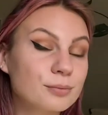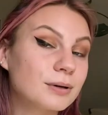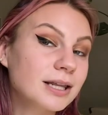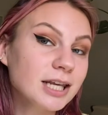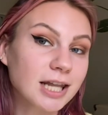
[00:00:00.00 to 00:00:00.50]

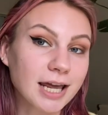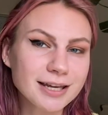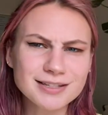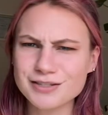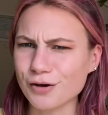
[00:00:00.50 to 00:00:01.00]
really
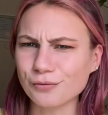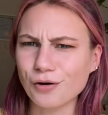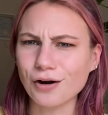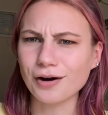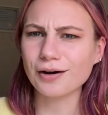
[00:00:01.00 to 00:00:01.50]
like it so
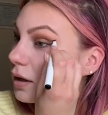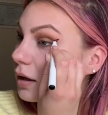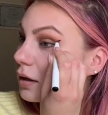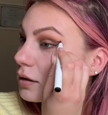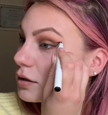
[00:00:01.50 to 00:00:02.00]
far.
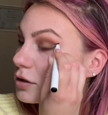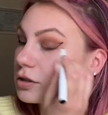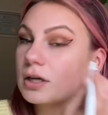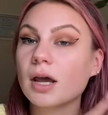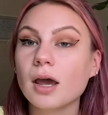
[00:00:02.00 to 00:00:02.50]
I
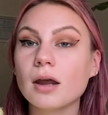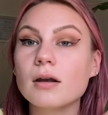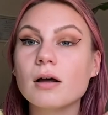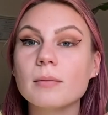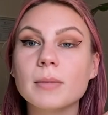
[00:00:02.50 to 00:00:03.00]

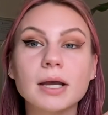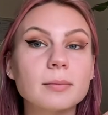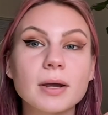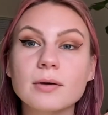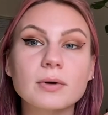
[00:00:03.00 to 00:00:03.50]
cannot make
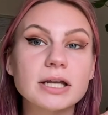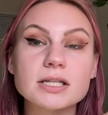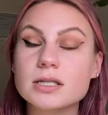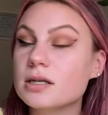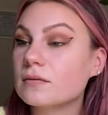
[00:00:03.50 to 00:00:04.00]
my
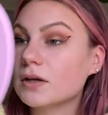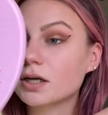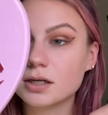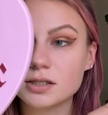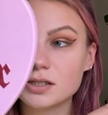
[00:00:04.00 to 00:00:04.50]
wings
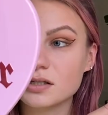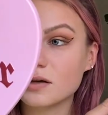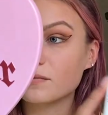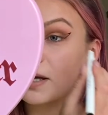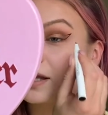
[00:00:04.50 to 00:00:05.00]
even to
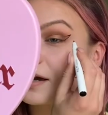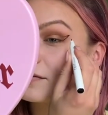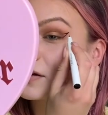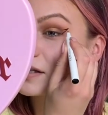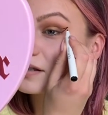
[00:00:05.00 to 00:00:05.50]
save my
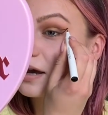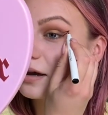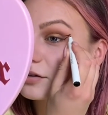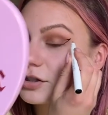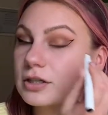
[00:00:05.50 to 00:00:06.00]
life. It's
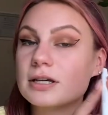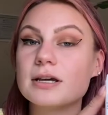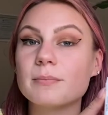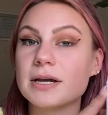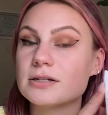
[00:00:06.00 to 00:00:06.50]
actually
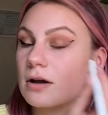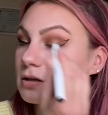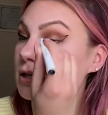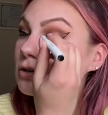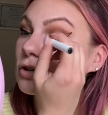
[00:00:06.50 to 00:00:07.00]
my
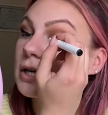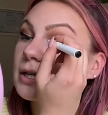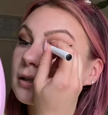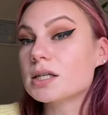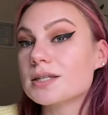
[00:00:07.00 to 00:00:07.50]
toxic
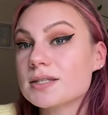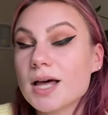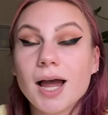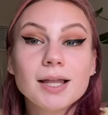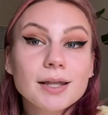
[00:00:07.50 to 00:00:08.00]
trait. This is the
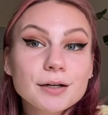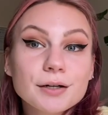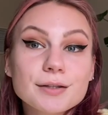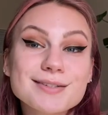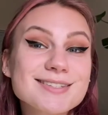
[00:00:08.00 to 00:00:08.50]

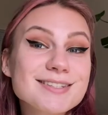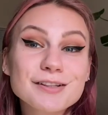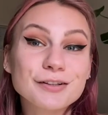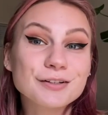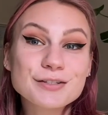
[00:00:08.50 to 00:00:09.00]
eyeliner. This is the
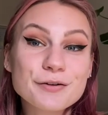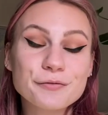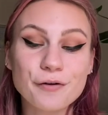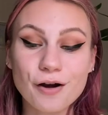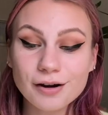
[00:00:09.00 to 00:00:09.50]
look so
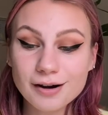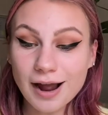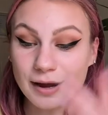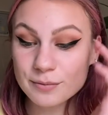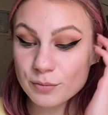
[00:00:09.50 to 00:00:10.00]
far. I'm